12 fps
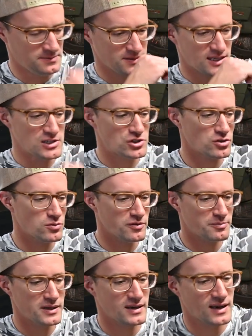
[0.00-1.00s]
they sure would
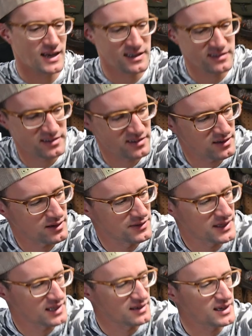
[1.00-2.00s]
have been nice on
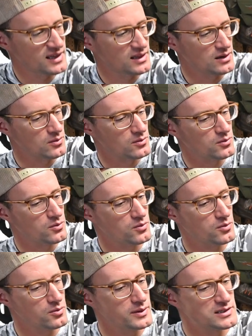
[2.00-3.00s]
that day that
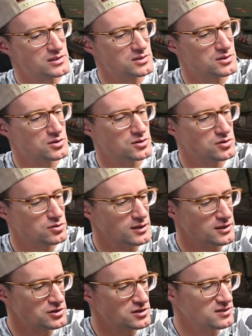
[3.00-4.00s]
we
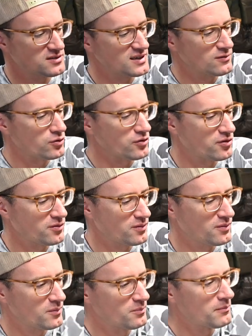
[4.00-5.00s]
trudged several
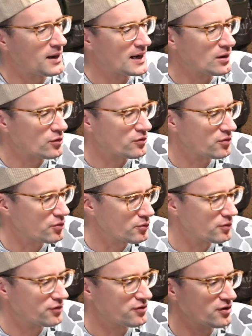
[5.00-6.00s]
miles
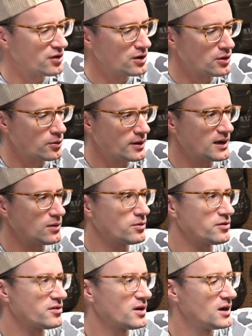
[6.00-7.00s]
through the snow, and it
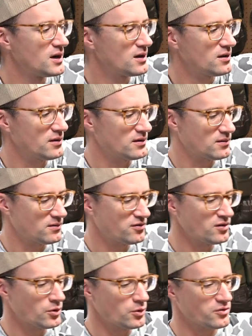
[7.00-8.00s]
was
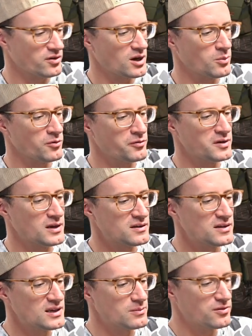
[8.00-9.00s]
snow that was a couple feet
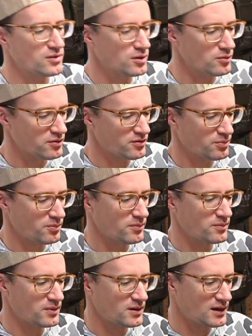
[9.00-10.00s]
deep, so it was
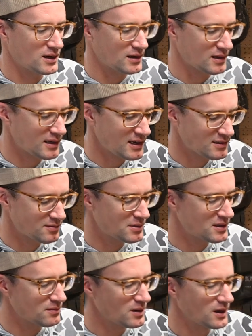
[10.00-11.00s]
it got to
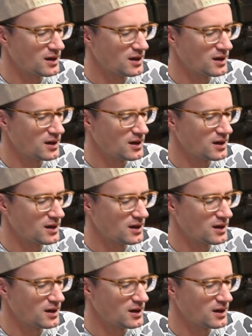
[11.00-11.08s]
be